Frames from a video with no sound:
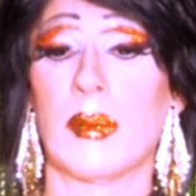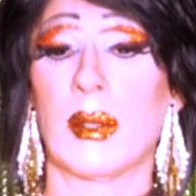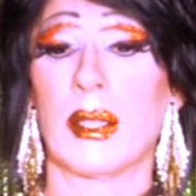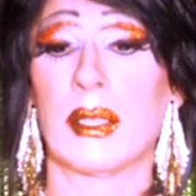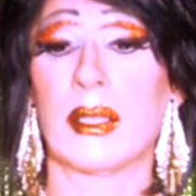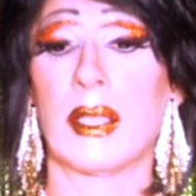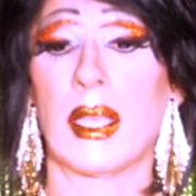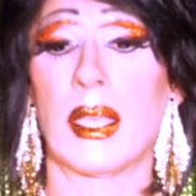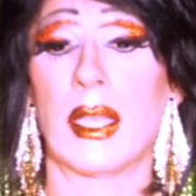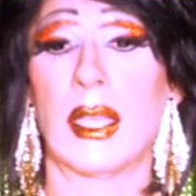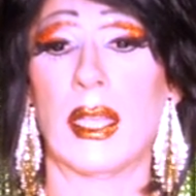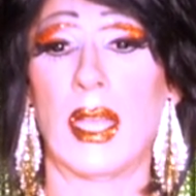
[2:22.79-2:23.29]

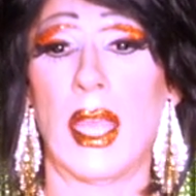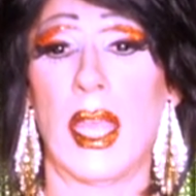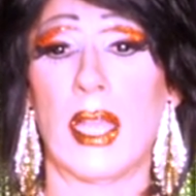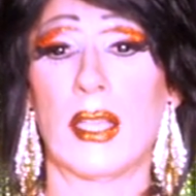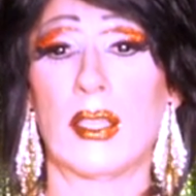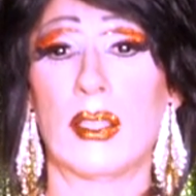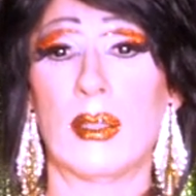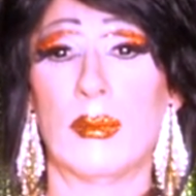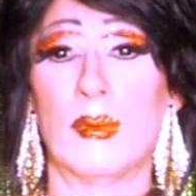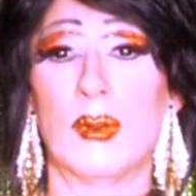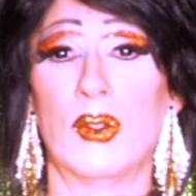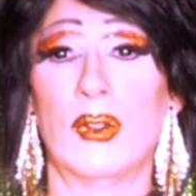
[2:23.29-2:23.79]
But it's like an
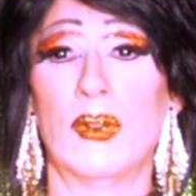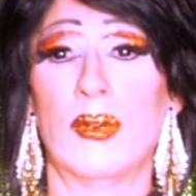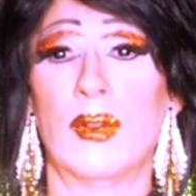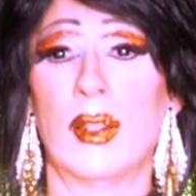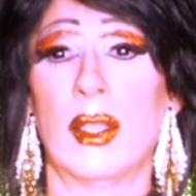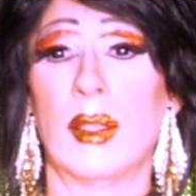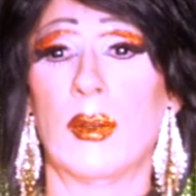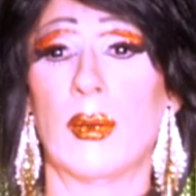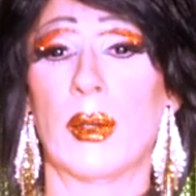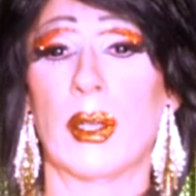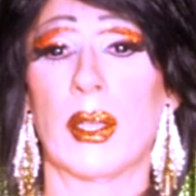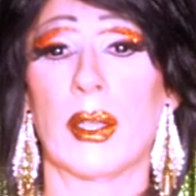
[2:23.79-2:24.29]
action
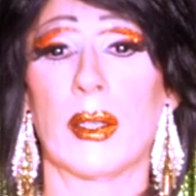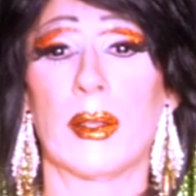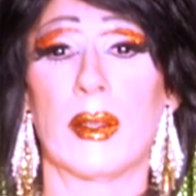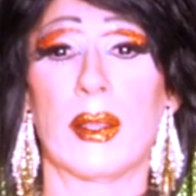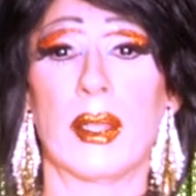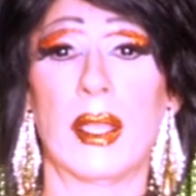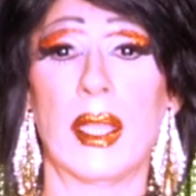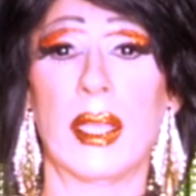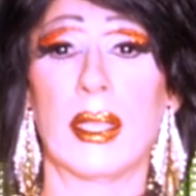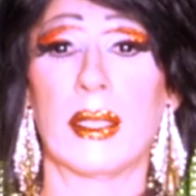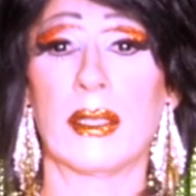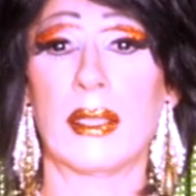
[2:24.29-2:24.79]
movie where
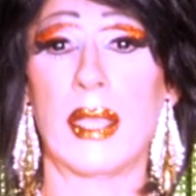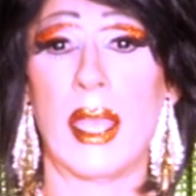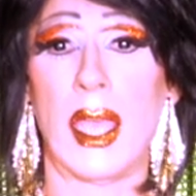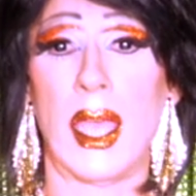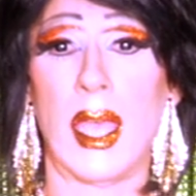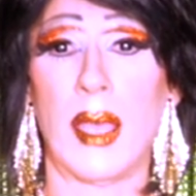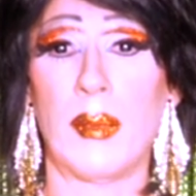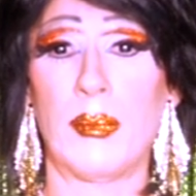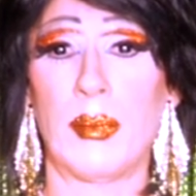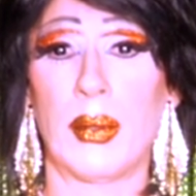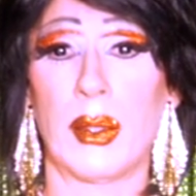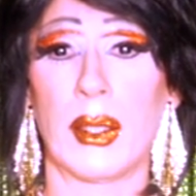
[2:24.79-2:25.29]
things
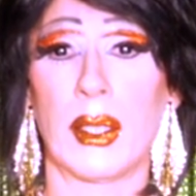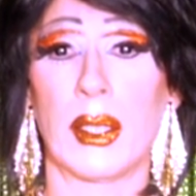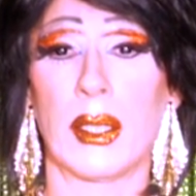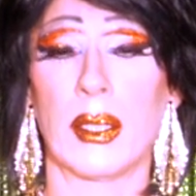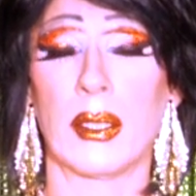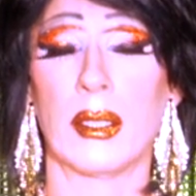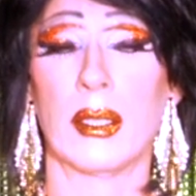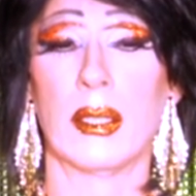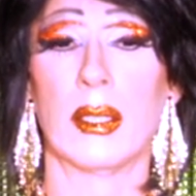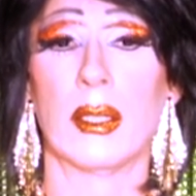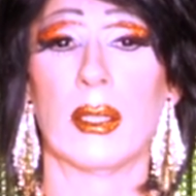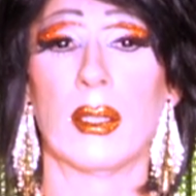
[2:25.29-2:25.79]

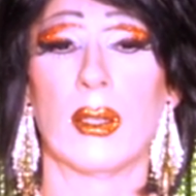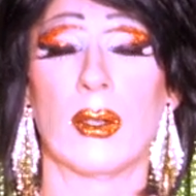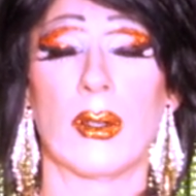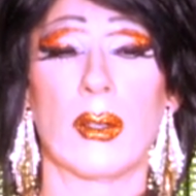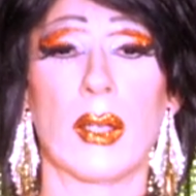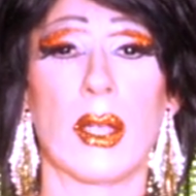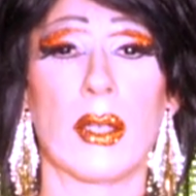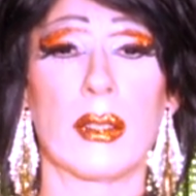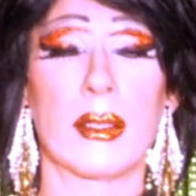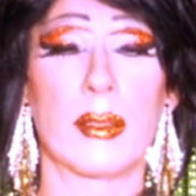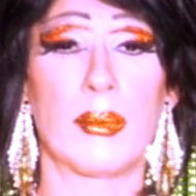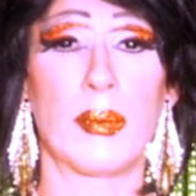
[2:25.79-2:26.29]
happen
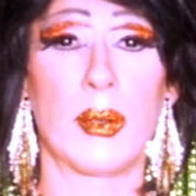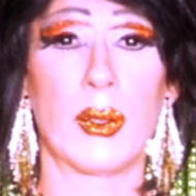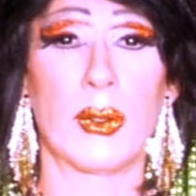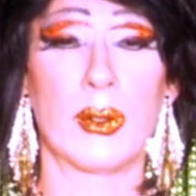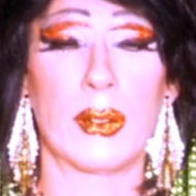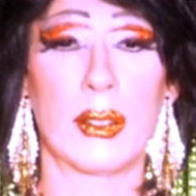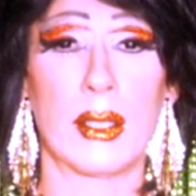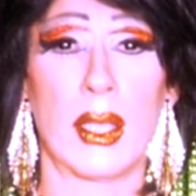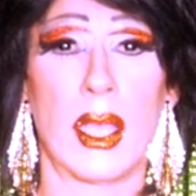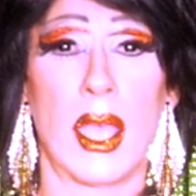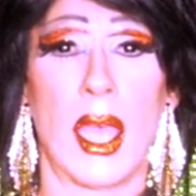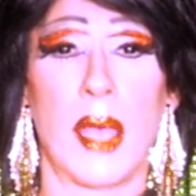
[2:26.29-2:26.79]
or are
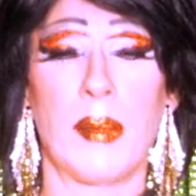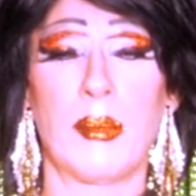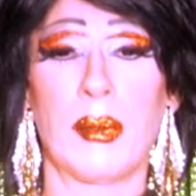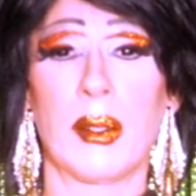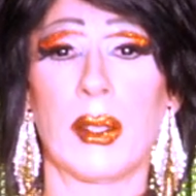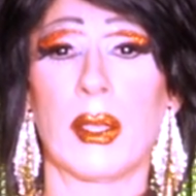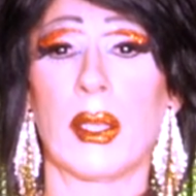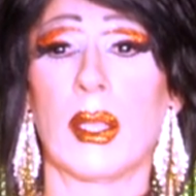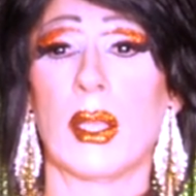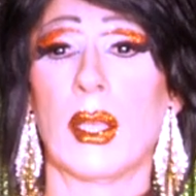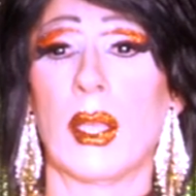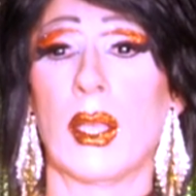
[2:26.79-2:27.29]
supposed to
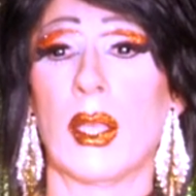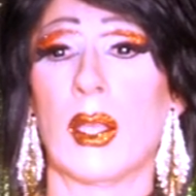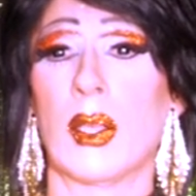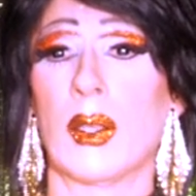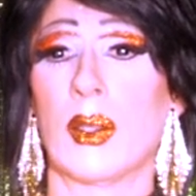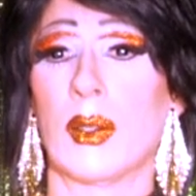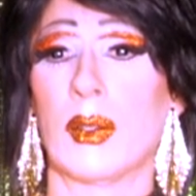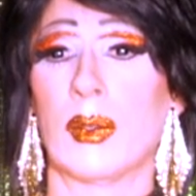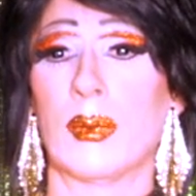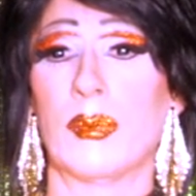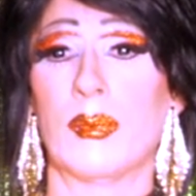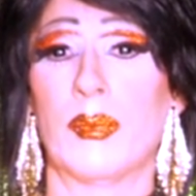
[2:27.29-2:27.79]
happen,
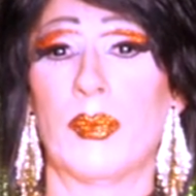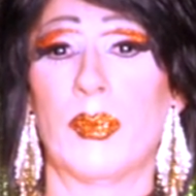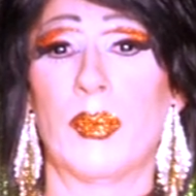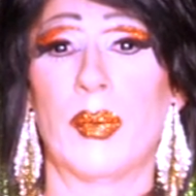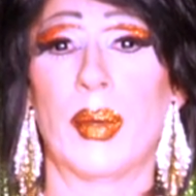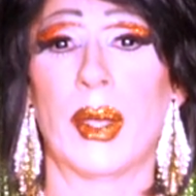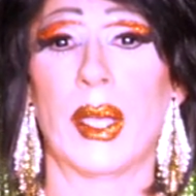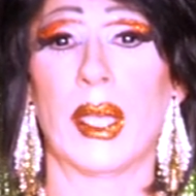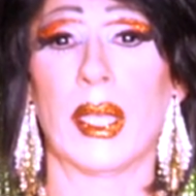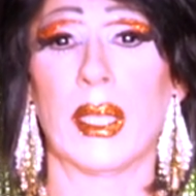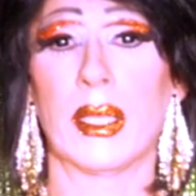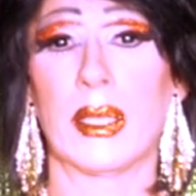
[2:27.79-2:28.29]

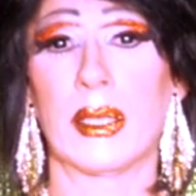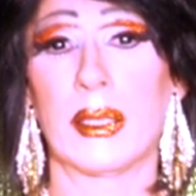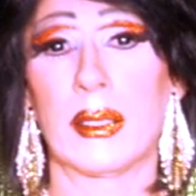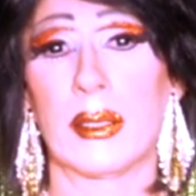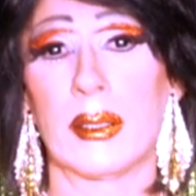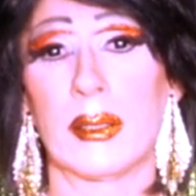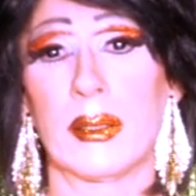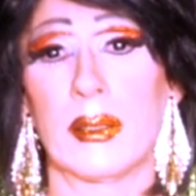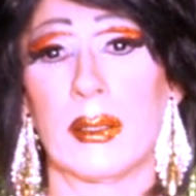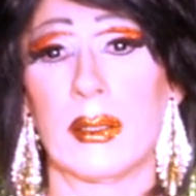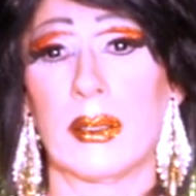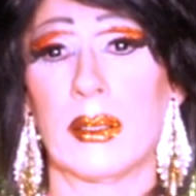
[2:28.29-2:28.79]

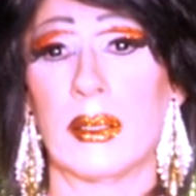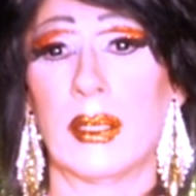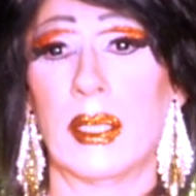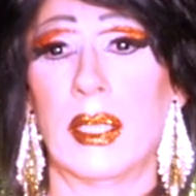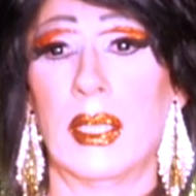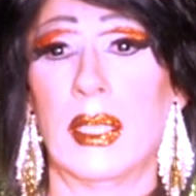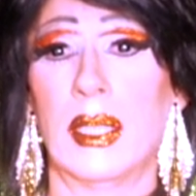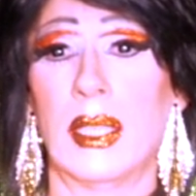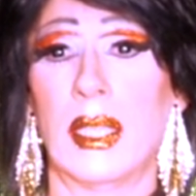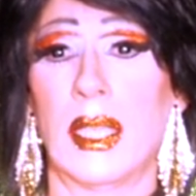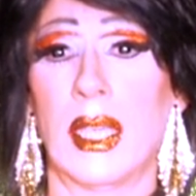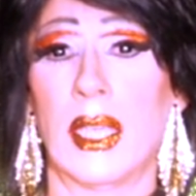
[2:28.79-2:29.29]
but
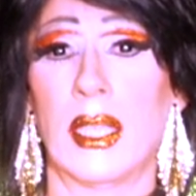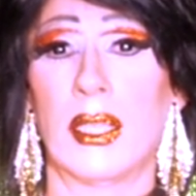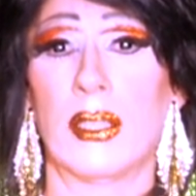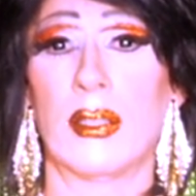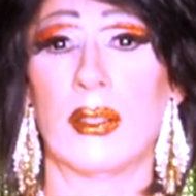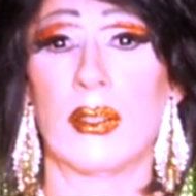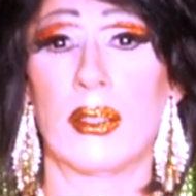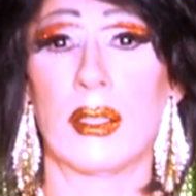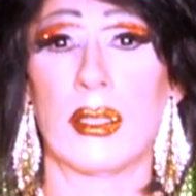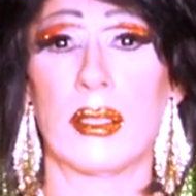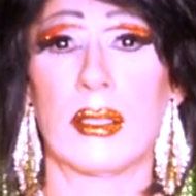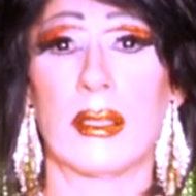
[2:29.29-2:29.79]
in the
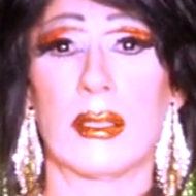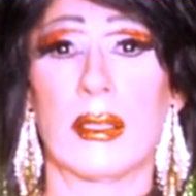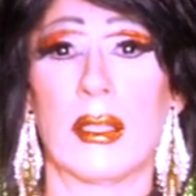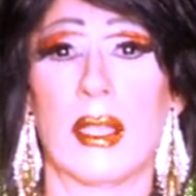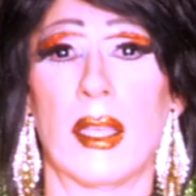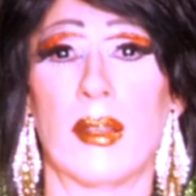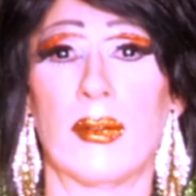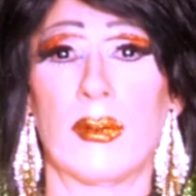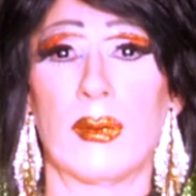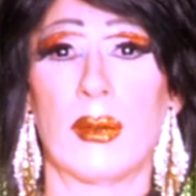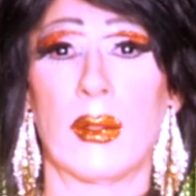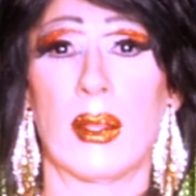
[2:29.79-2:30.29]
end you're
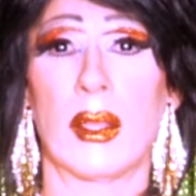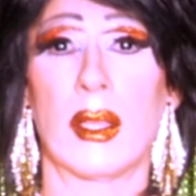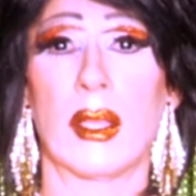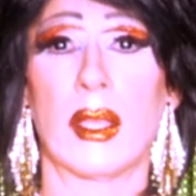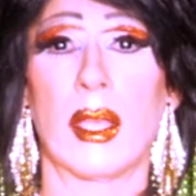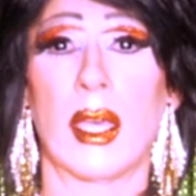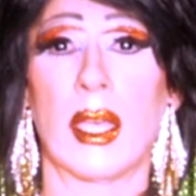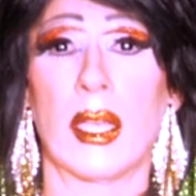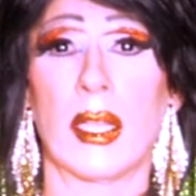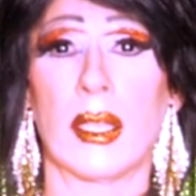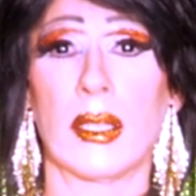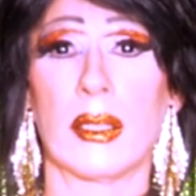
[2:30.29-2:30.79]
just left with a
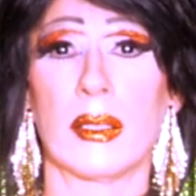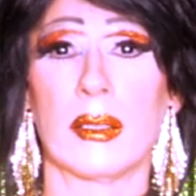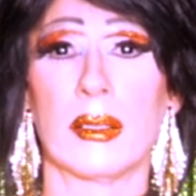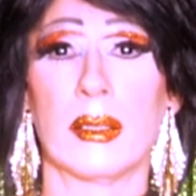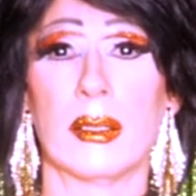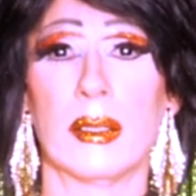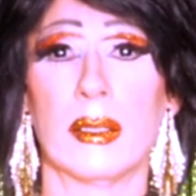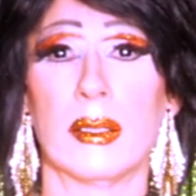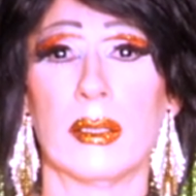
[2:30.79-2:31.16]
lot of